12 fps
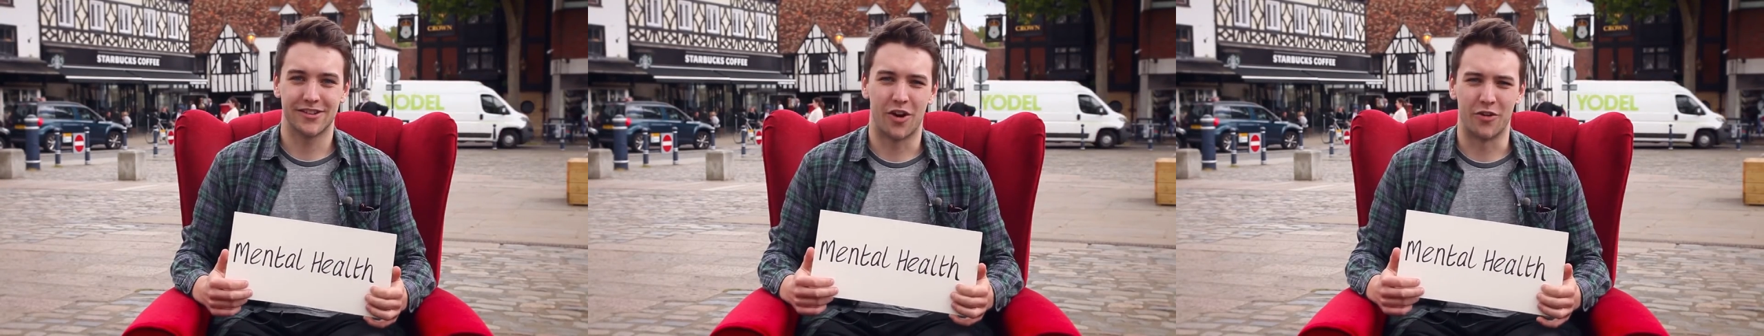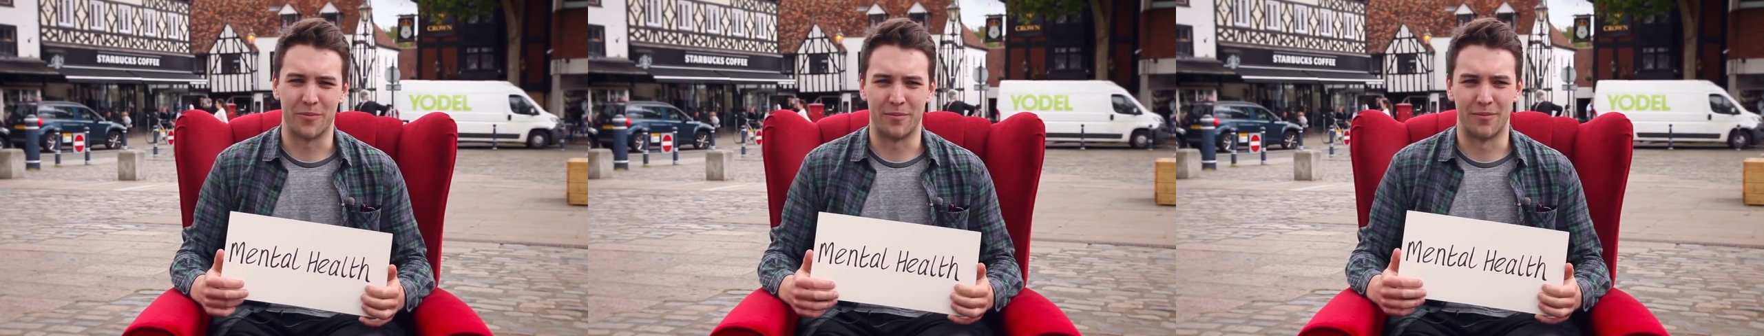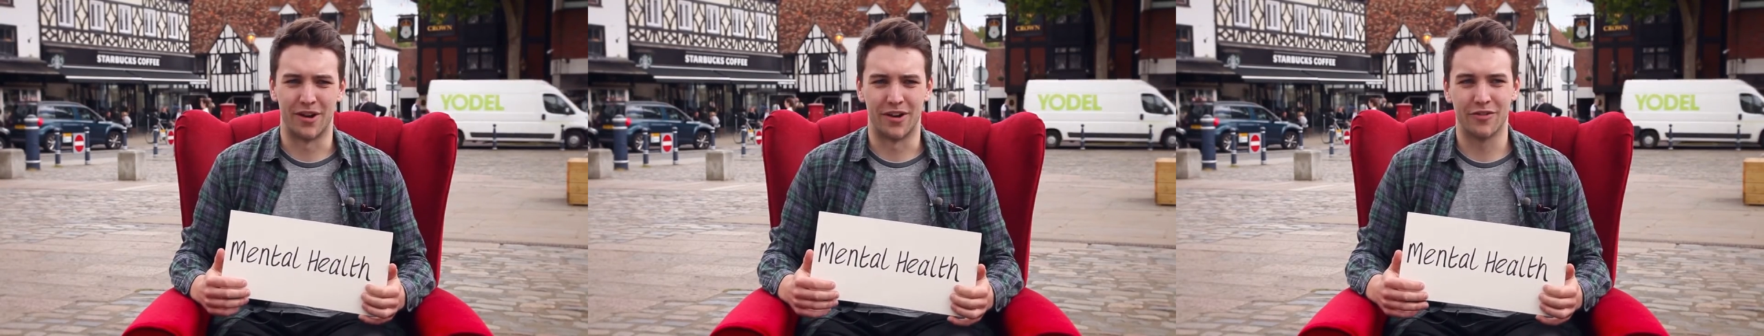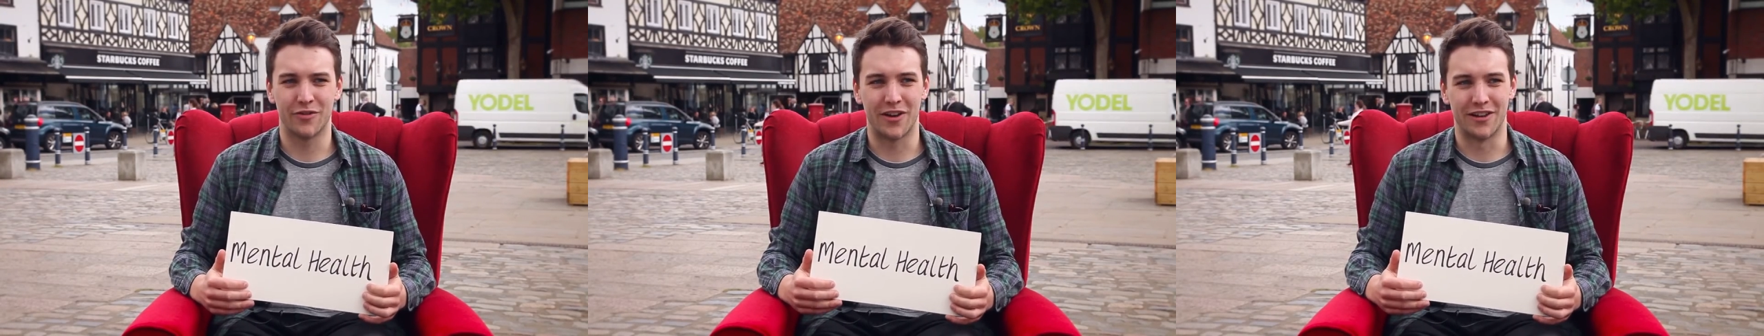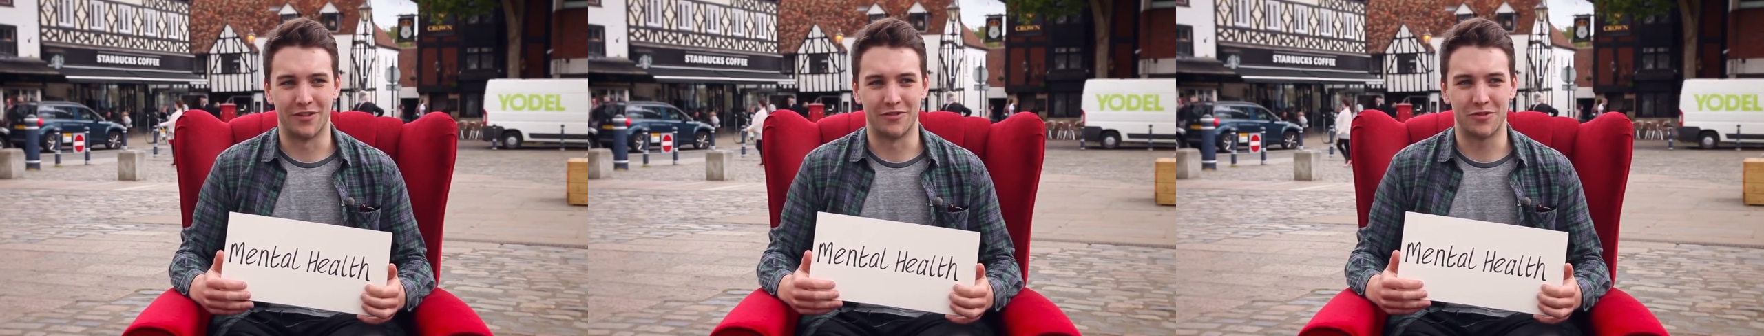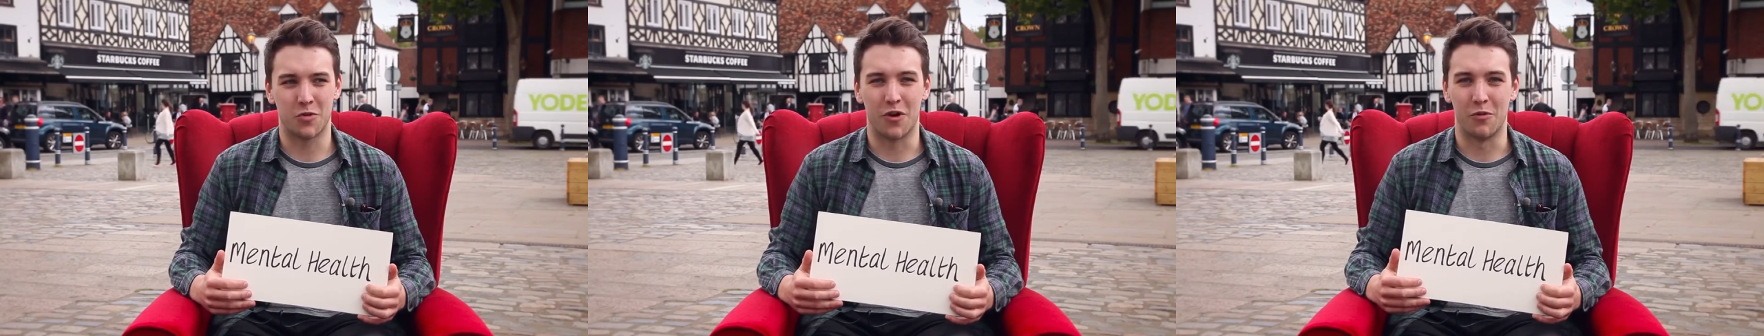I remember feeling
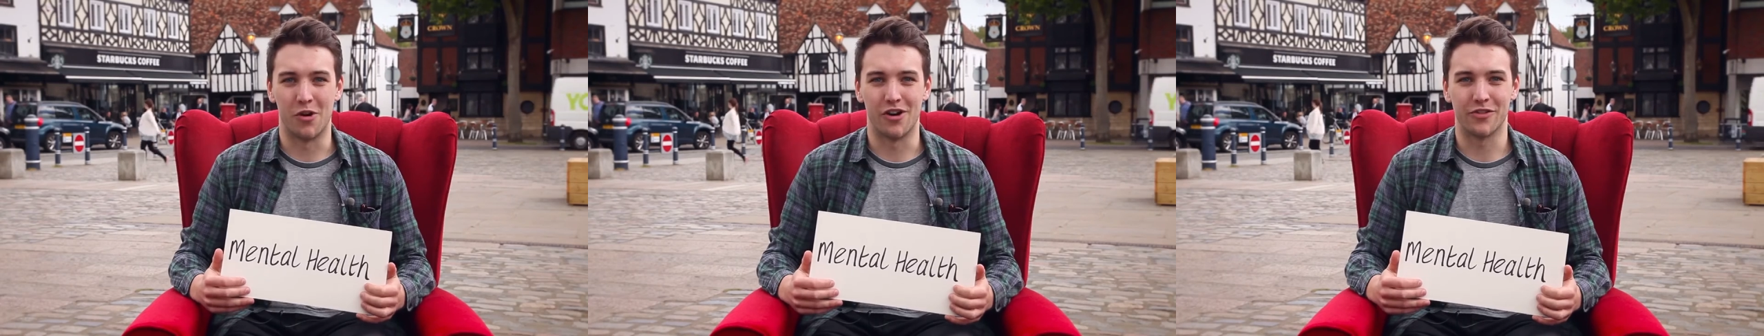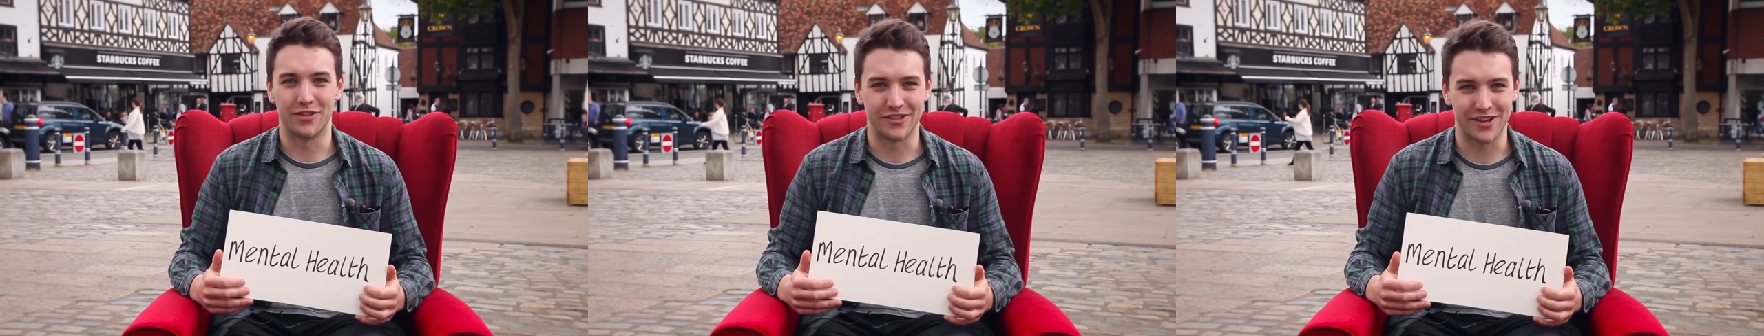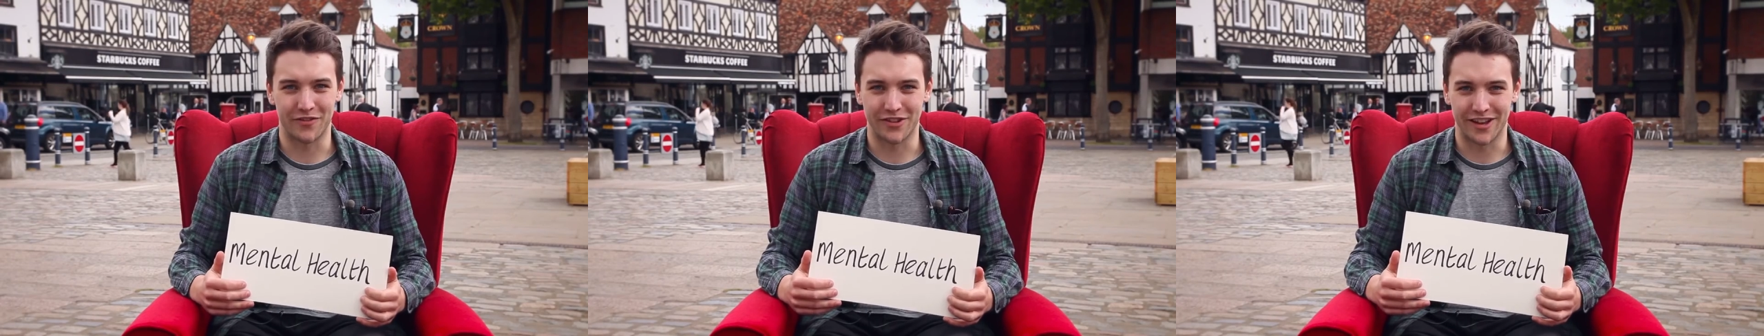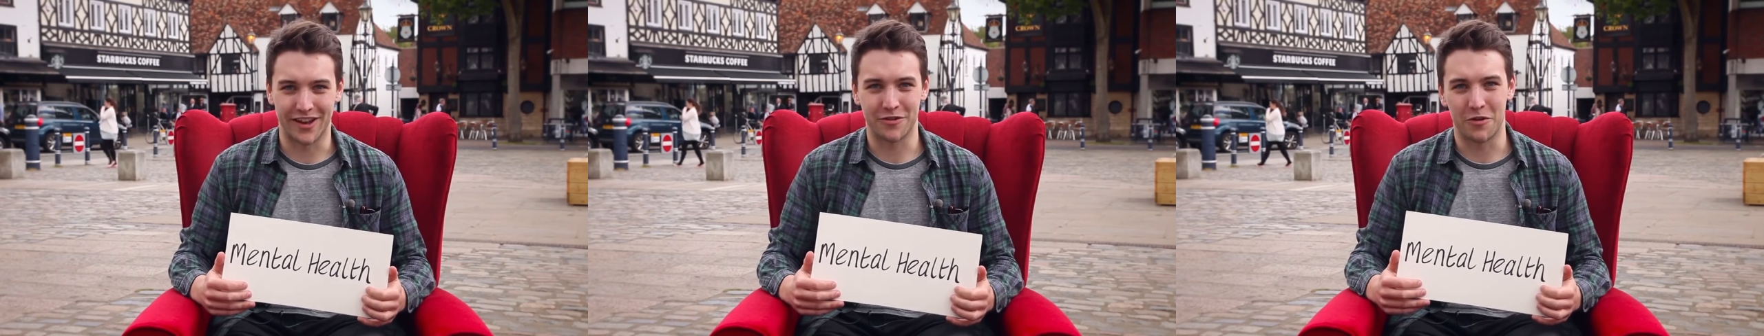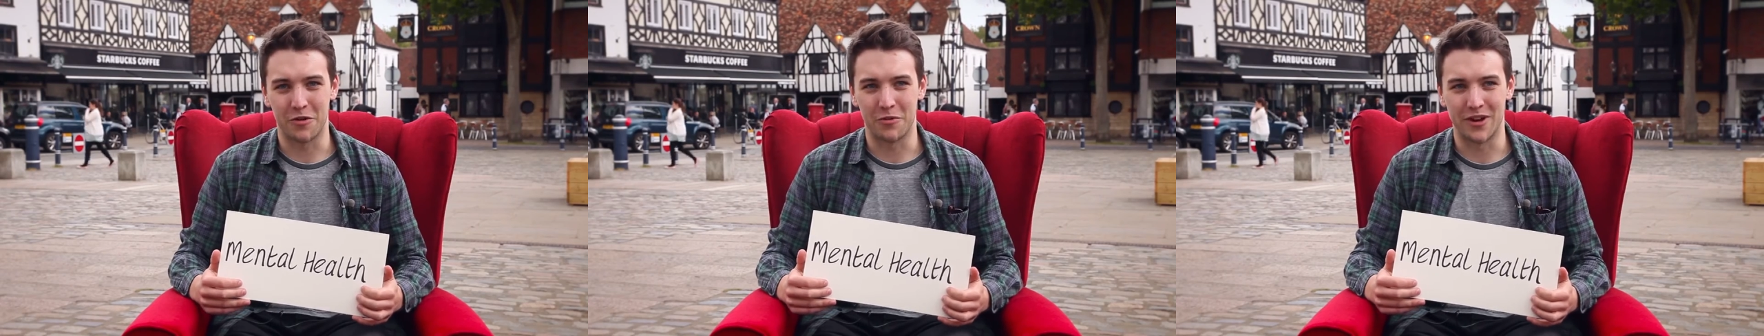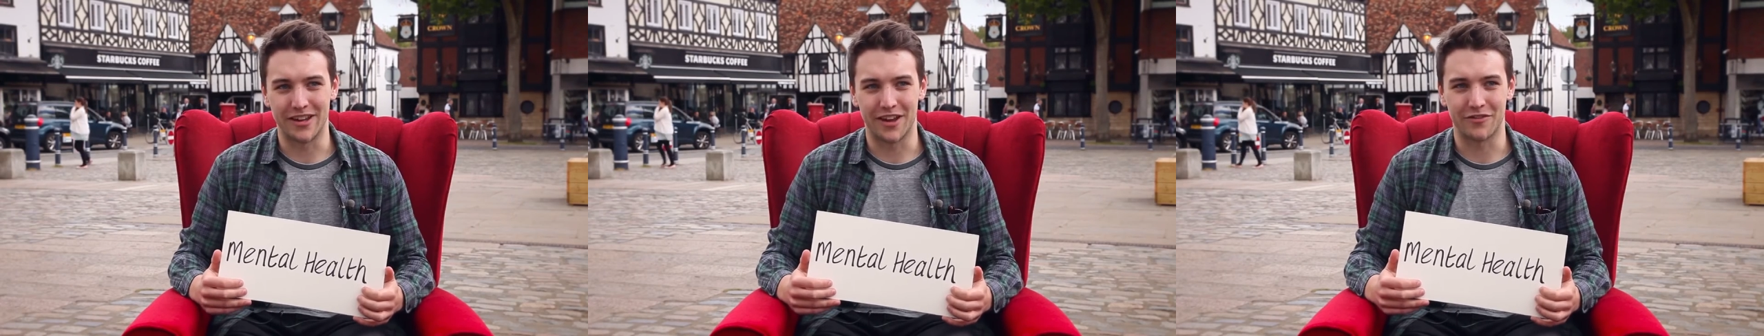quite worthless every day, quite
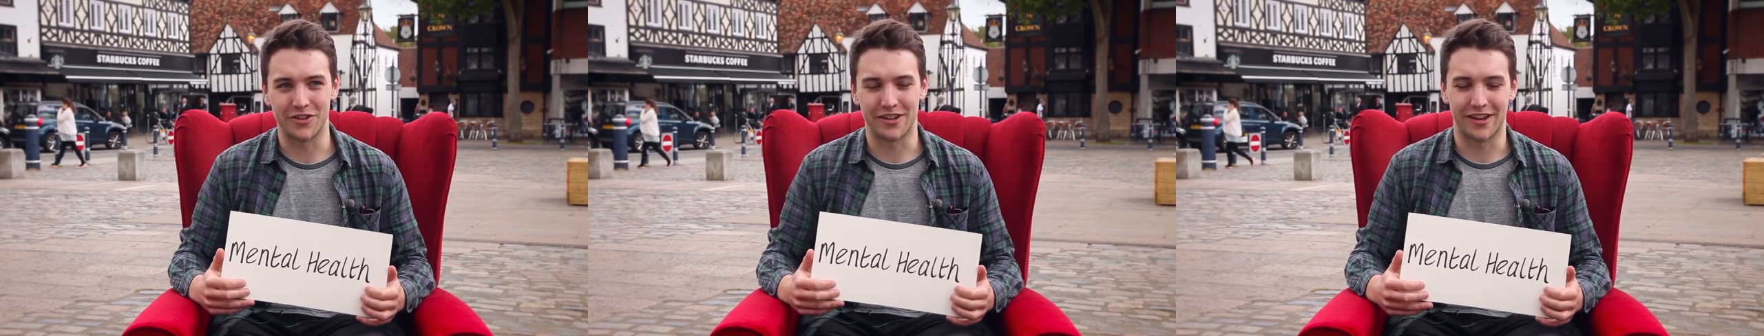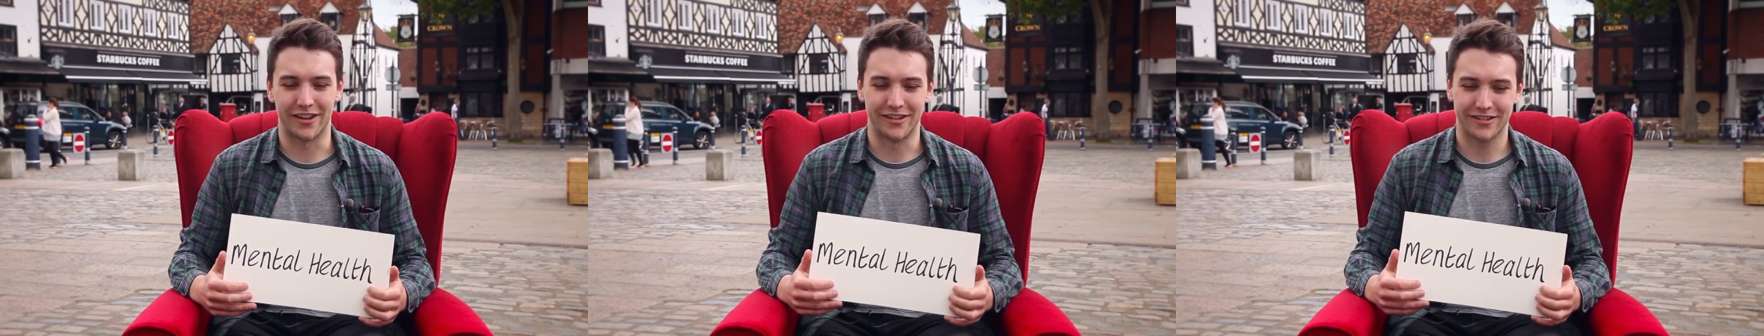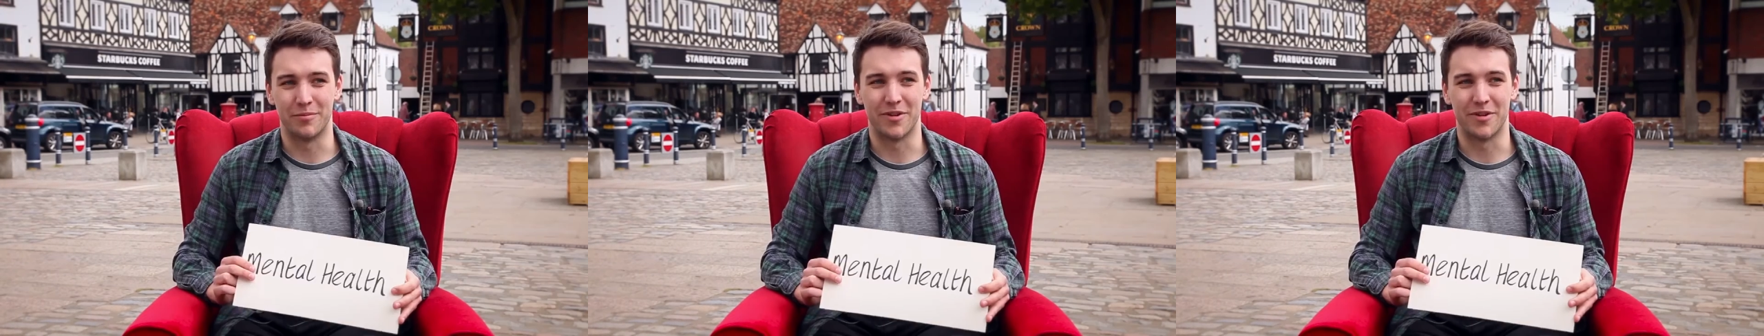weak every day.